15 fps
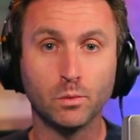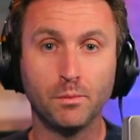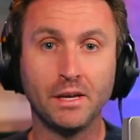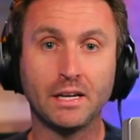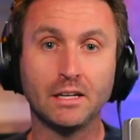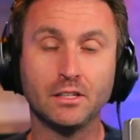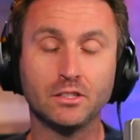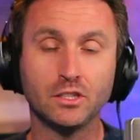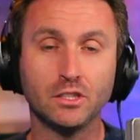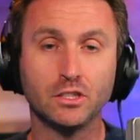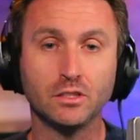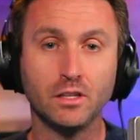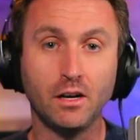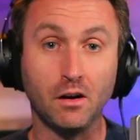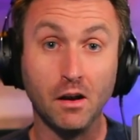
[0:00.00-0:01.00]
We'll make a
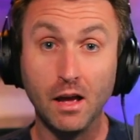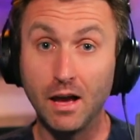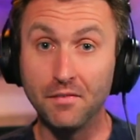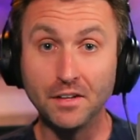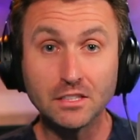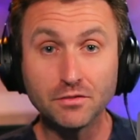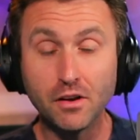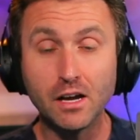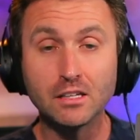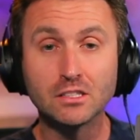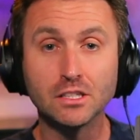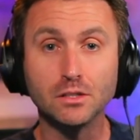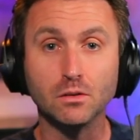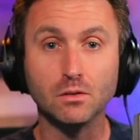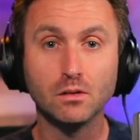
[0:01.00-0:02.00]
decision there. And that's fine
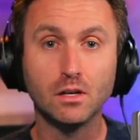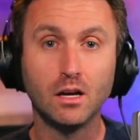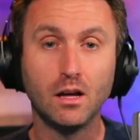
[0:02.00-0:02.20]
too.